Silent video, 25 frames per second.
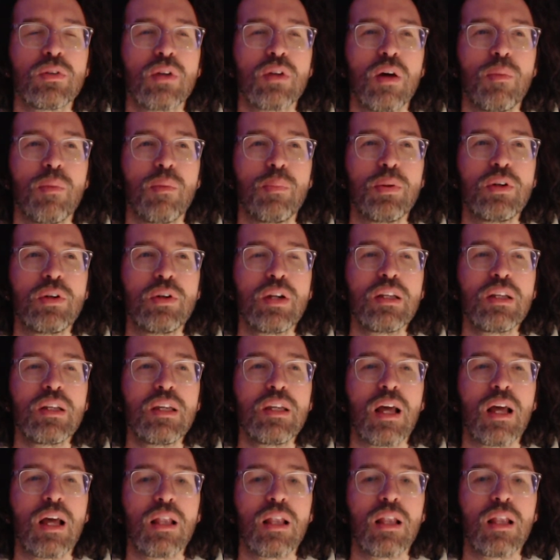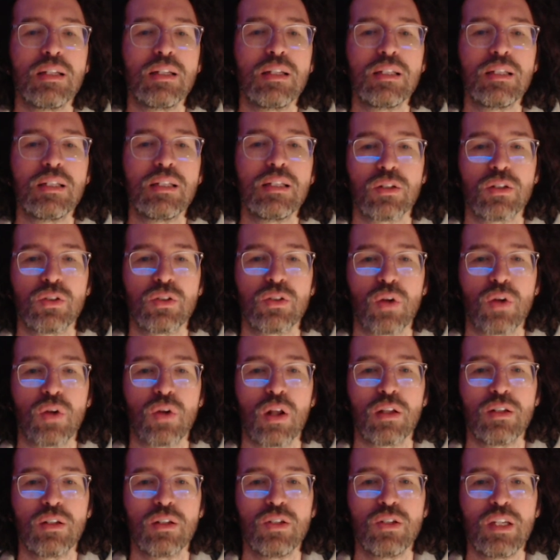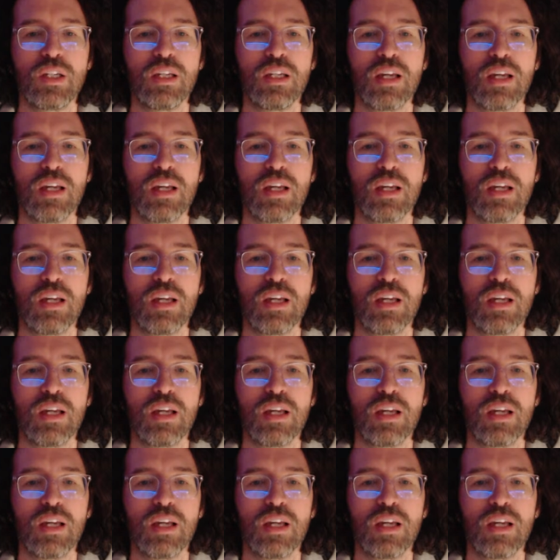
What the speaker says: of particularly Hellenistic astrology,